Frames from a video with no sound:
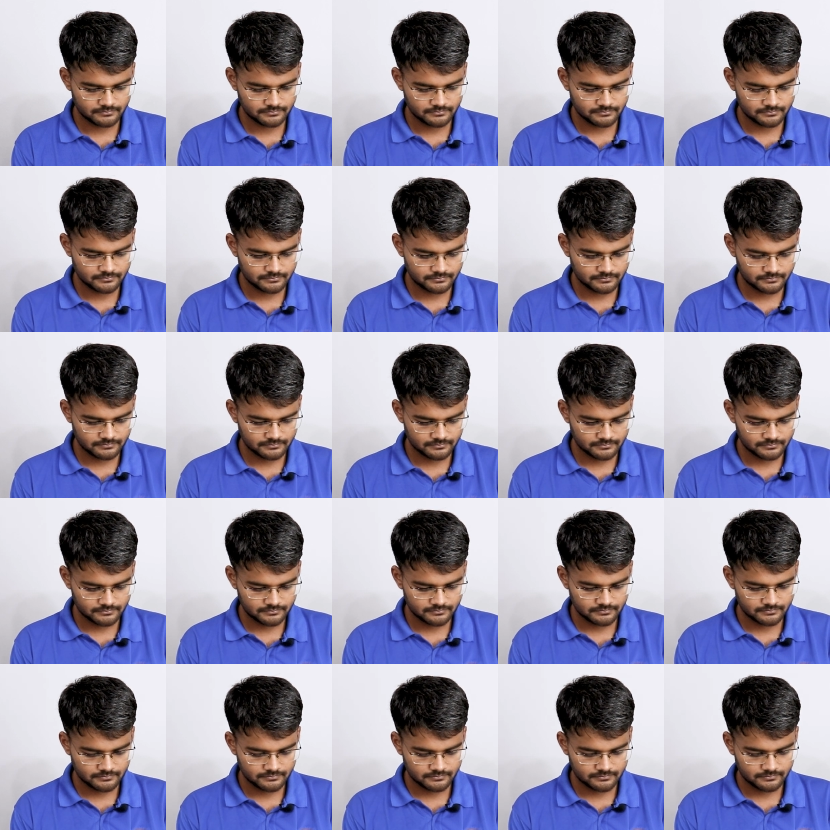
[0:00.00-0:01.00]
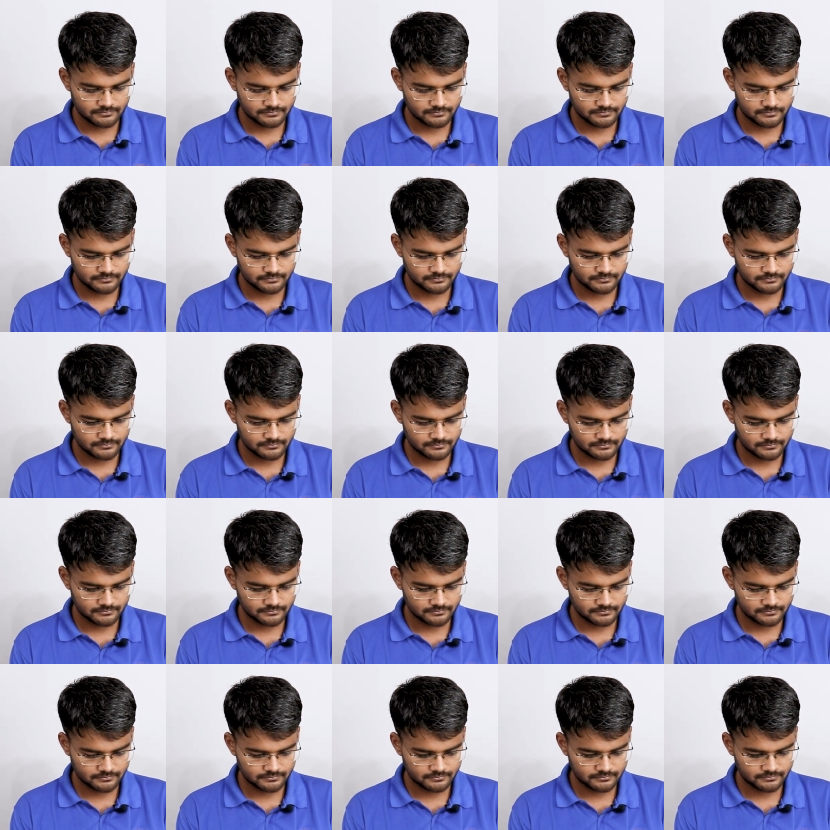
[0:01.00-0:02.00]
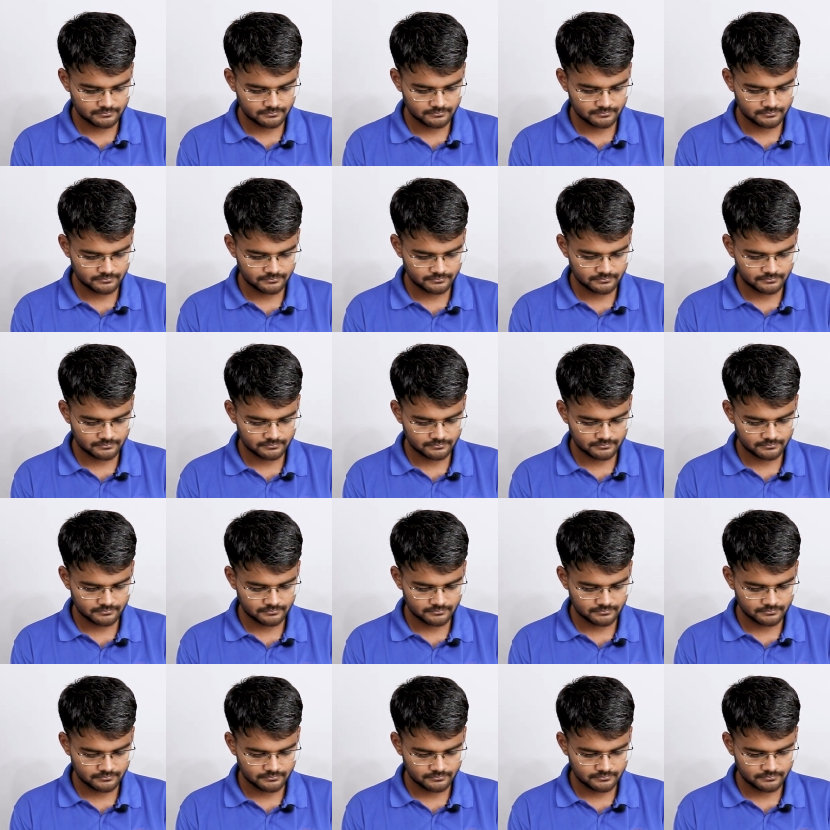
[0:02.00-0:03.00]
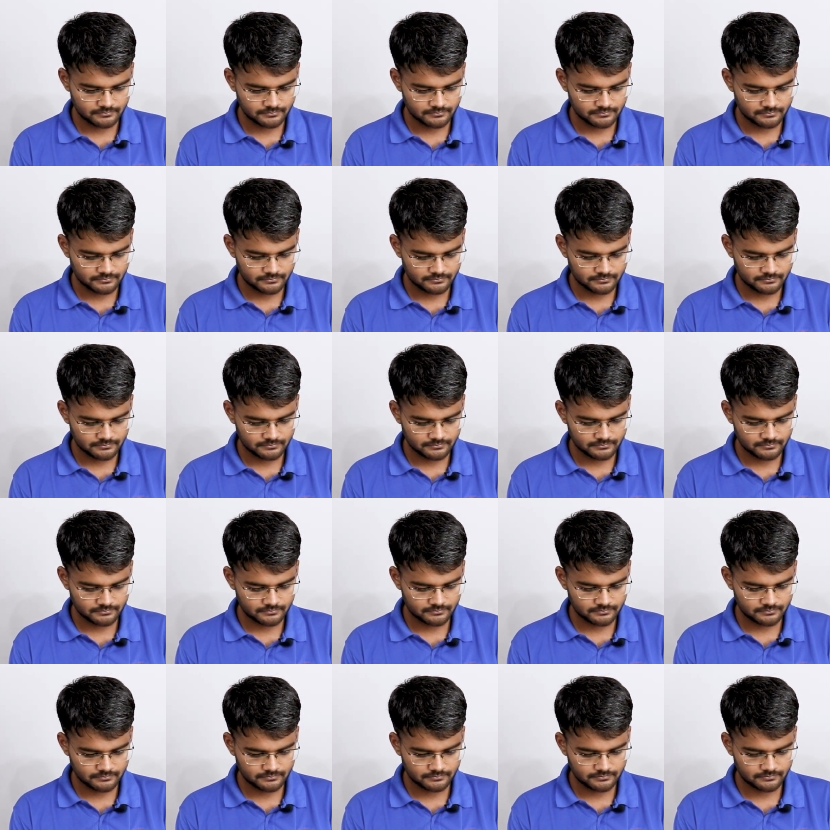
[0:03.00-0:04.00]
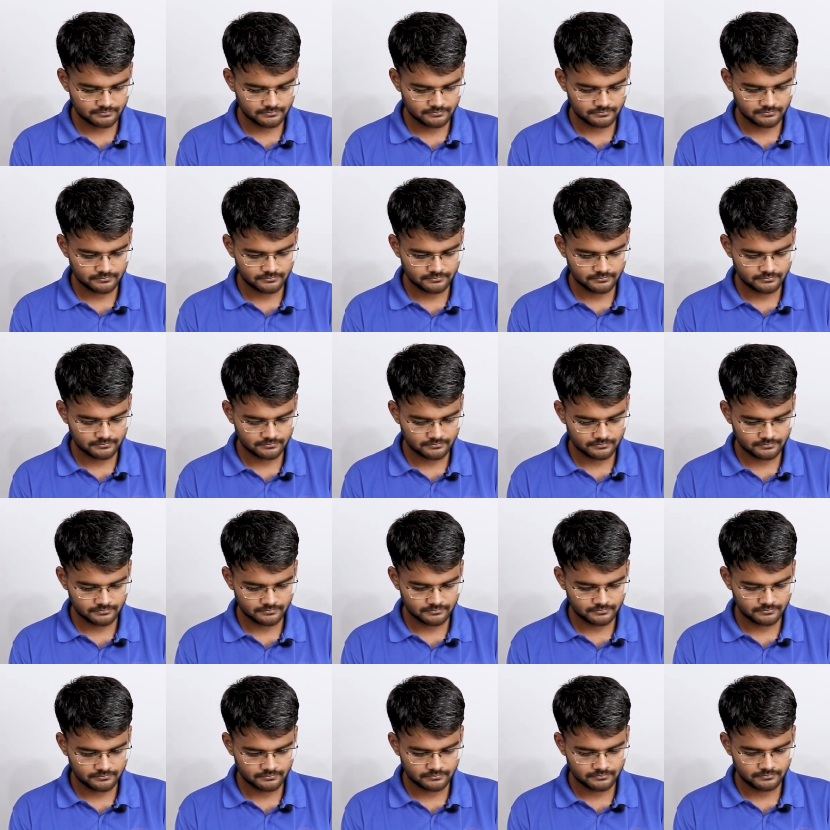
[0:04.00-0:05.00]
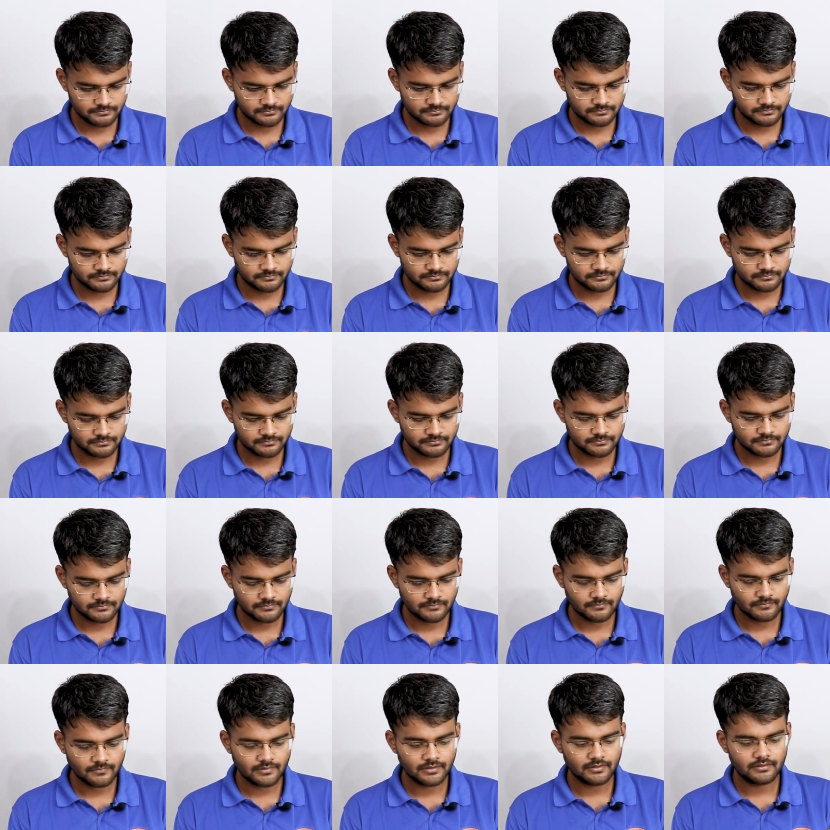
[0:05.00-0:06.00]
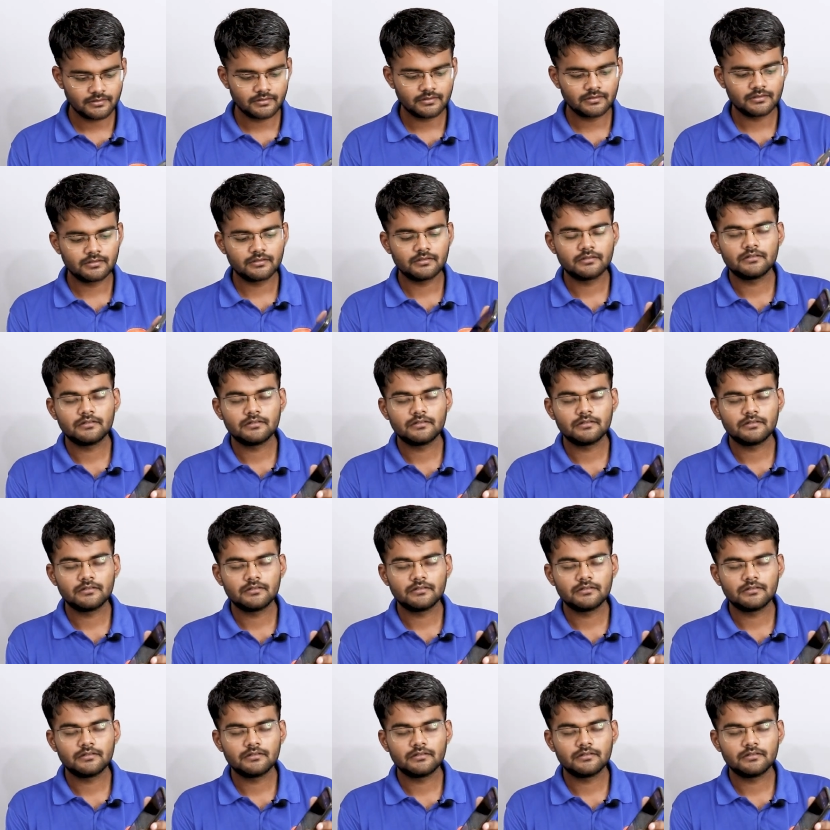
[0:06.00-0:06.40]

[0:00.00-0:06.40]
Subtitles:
Nobody speaks.